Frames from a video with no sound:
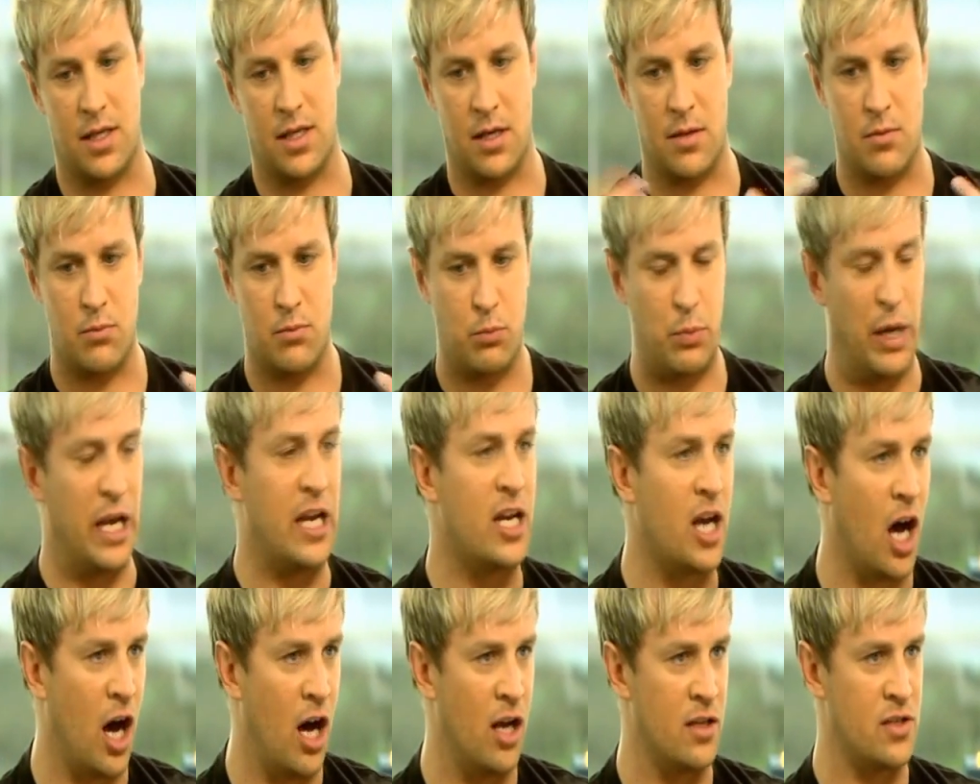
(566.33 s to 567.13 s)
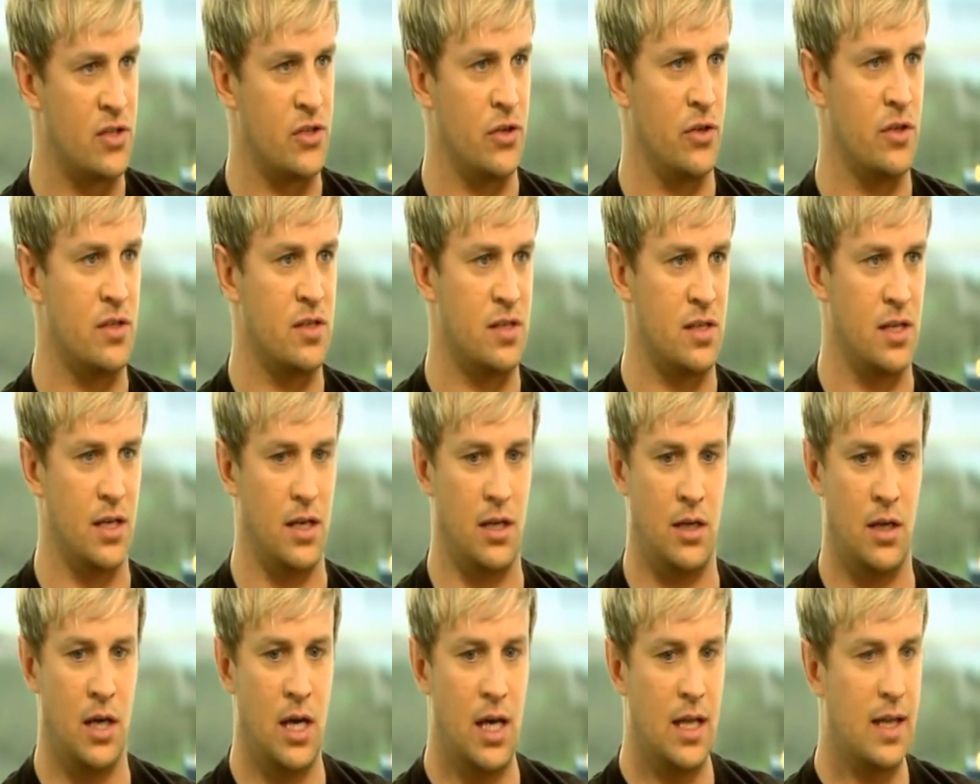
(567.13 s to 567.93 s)
to big concerts to
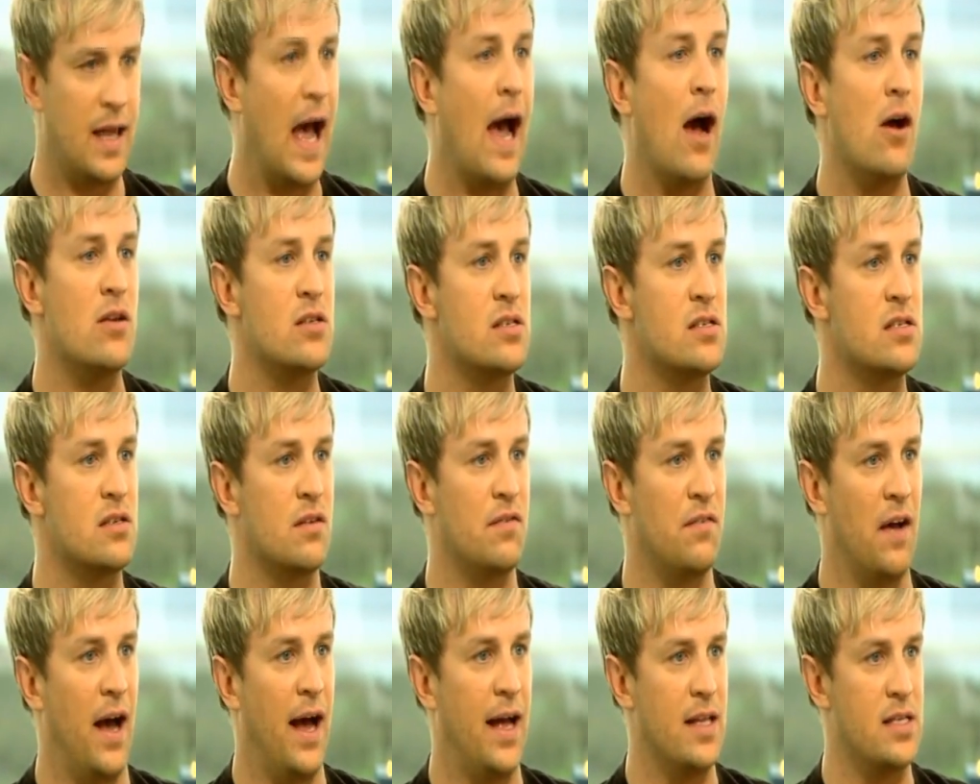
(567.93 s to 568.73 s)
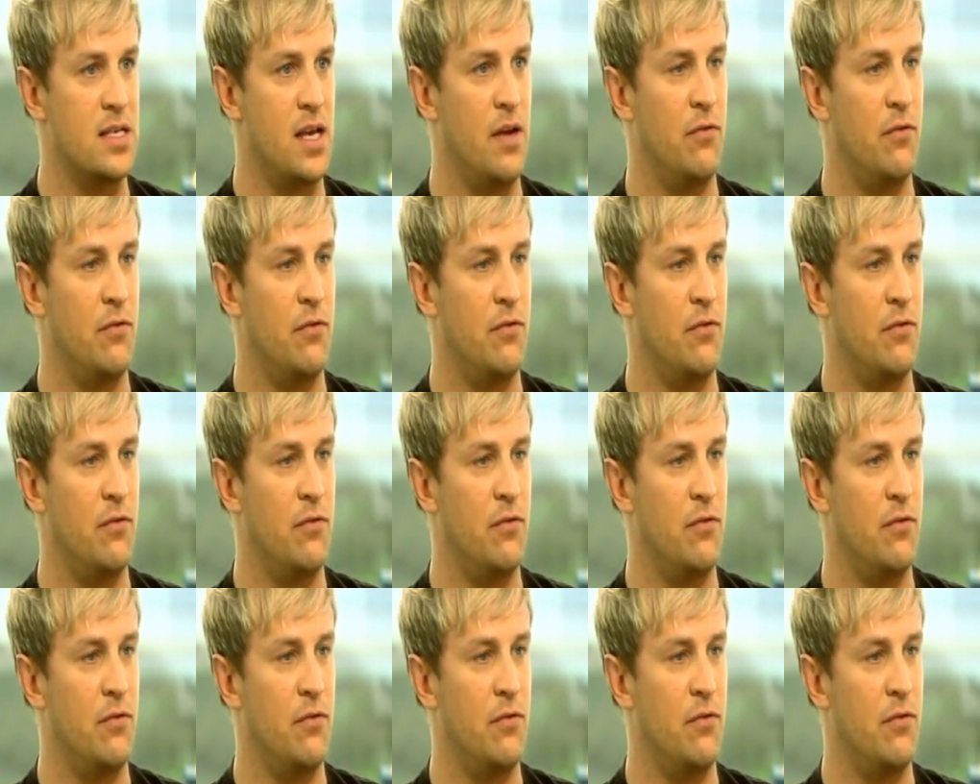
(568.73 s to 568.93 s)
thousands of fans